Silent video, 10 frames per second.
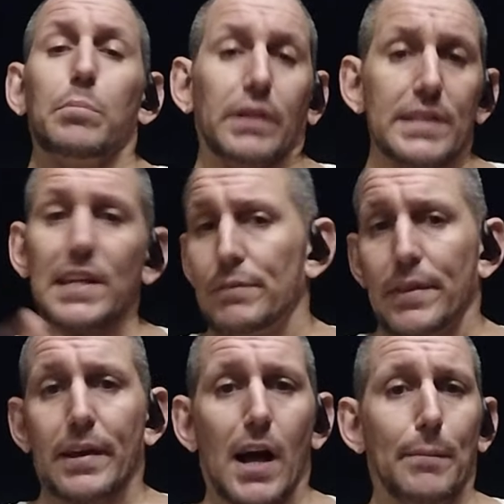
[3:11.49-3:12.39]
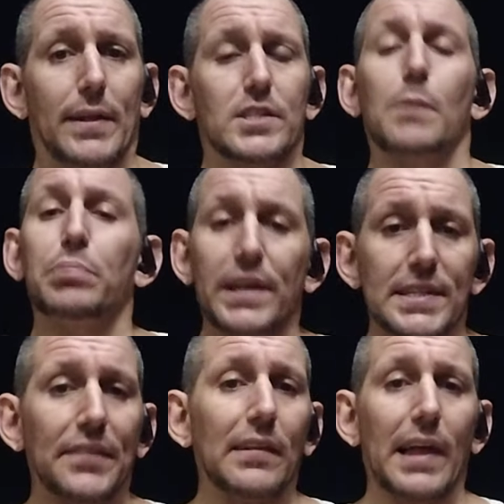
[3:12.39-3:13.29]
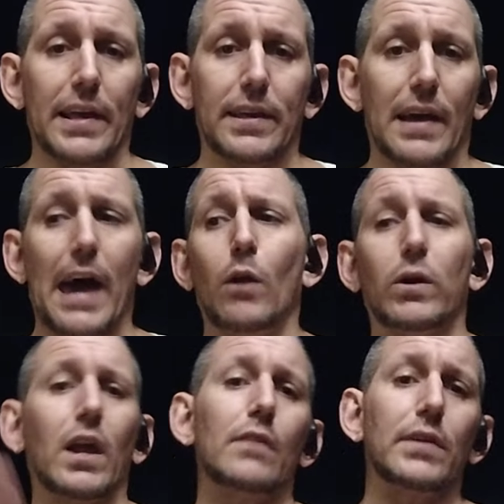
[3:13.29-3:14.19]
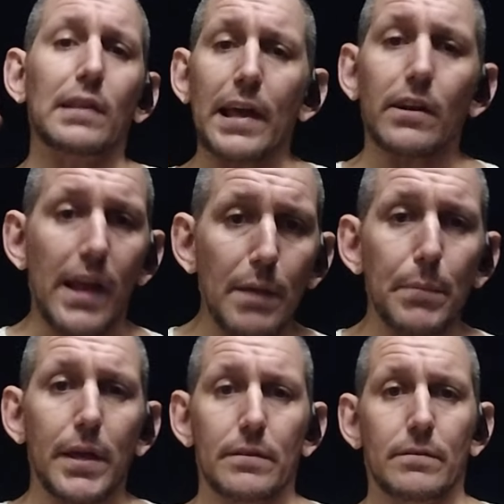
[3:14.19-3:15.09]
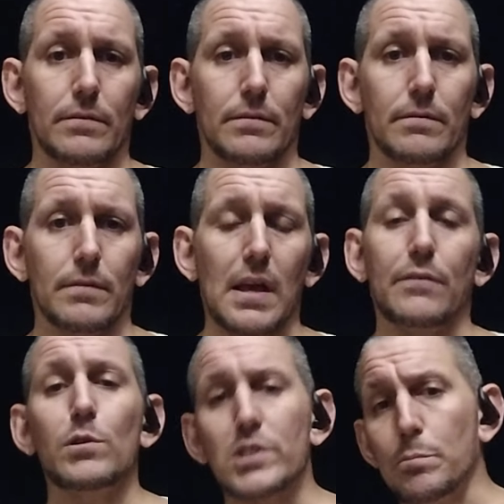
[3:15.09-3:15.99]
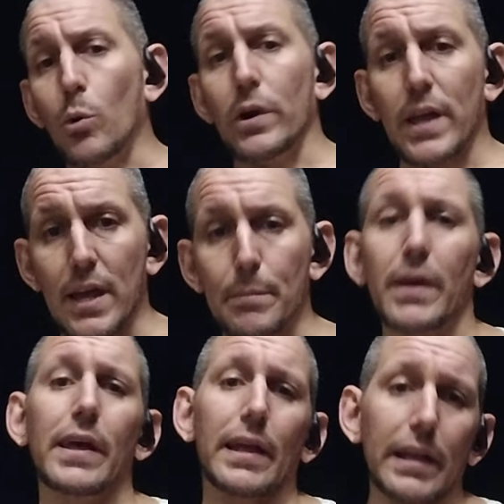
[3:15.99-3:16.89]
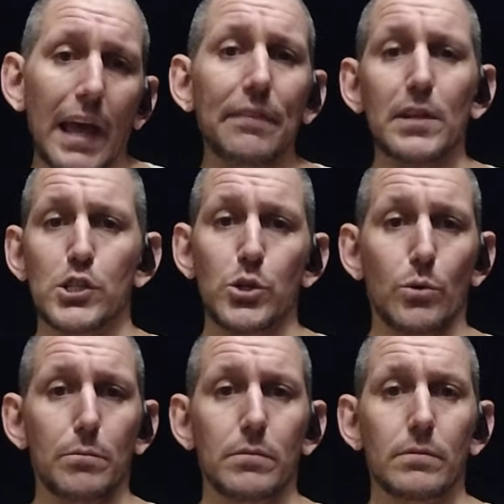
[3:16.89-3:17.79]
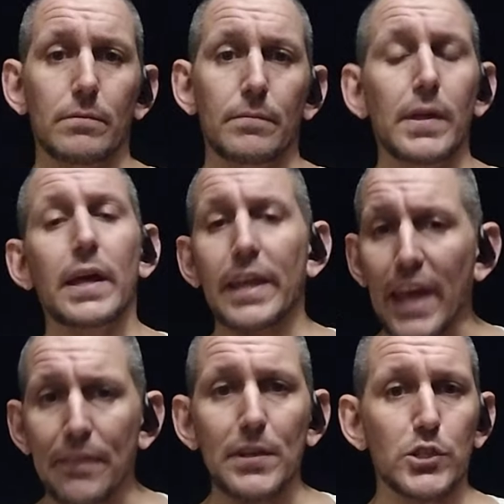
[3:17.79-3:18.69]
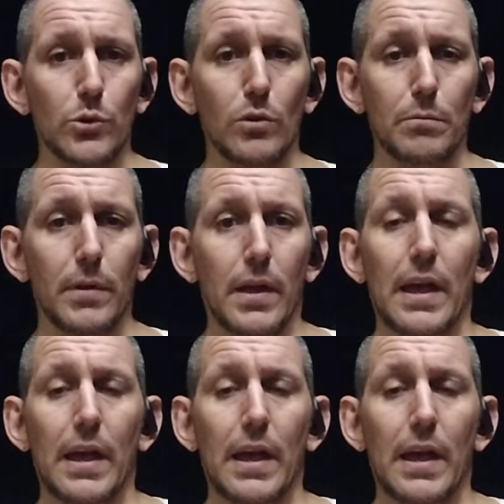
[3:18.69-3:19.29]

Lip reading: Please leave it in the comments. Please hit the like. I don't care if you like or hate me. If you support him, get this to him. Get this to him.